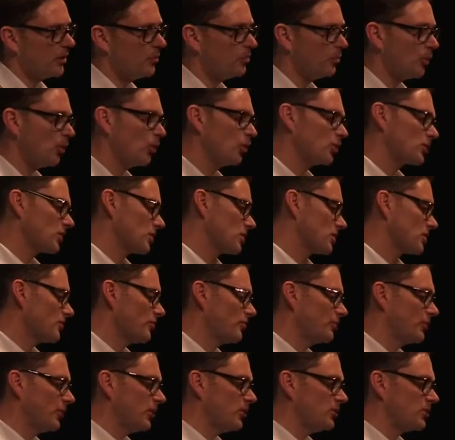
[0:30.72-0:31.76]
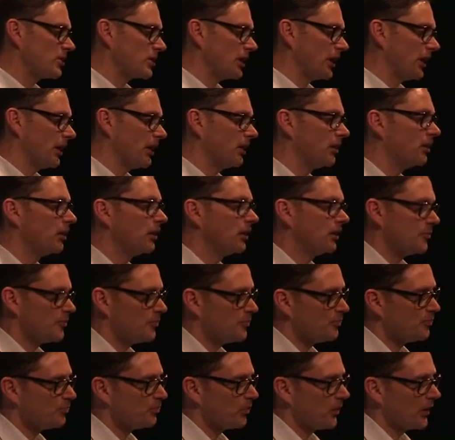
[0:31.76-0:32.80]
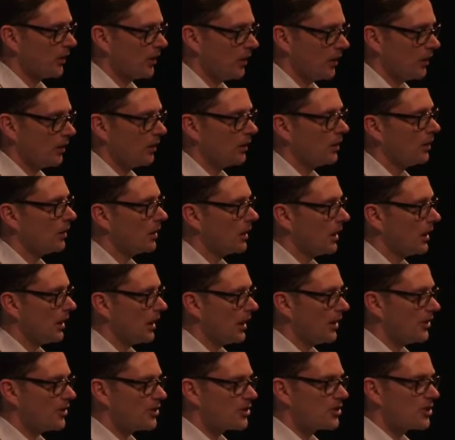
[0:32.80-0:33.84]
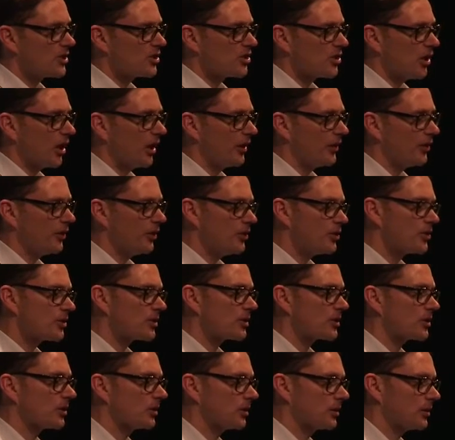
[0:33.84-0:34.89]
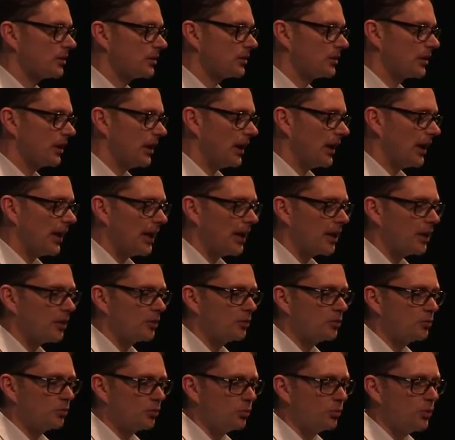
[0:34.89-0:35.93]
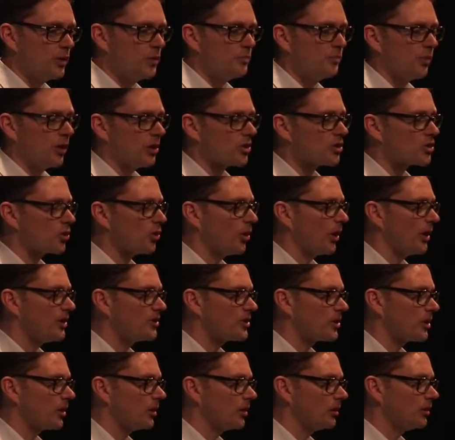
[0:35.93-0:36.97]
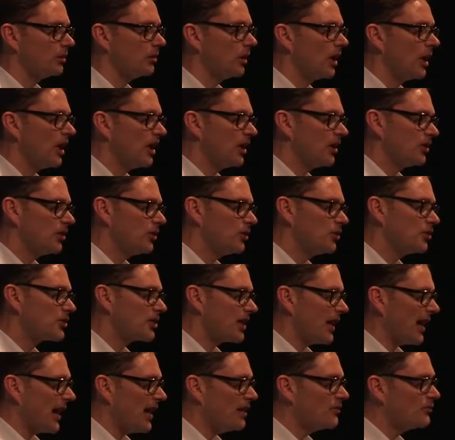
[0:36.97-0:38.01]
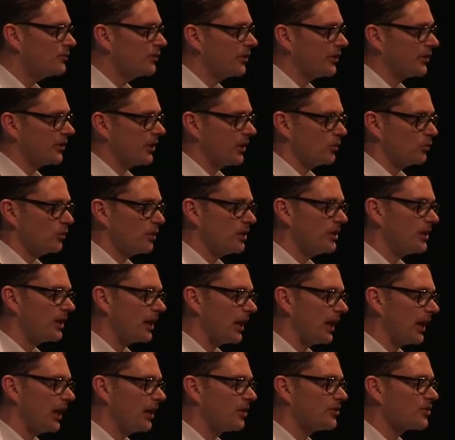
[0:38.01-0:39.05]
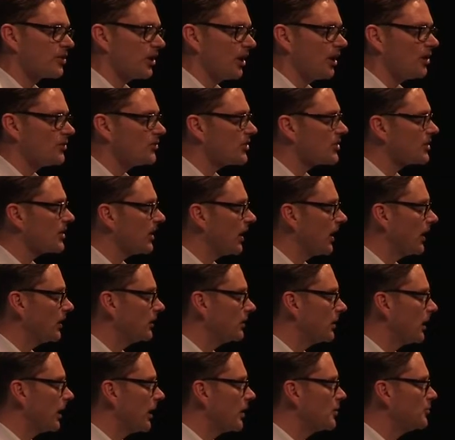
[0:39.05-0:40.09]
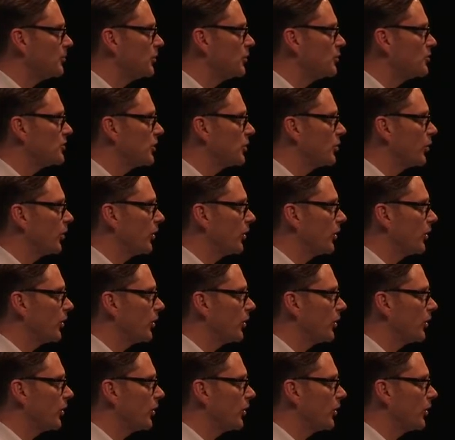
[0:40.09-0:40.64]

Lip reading: the importance of beauty, and as designers, how we must try to use everything we can to understand how beauty